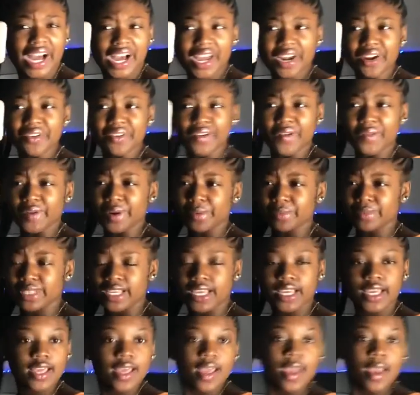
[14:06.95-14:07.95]
I don't know what I'm
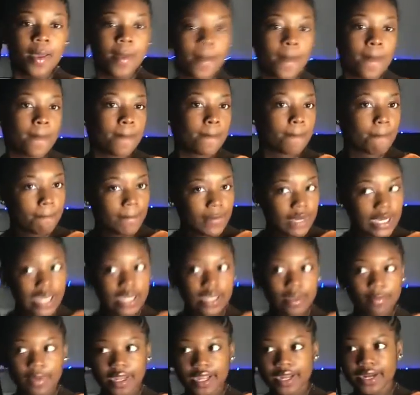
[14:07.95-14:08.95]
saying, but
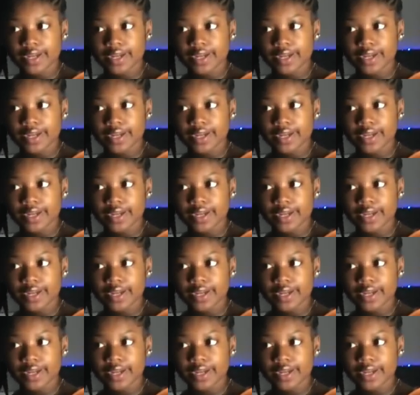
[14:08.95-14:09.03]
I got my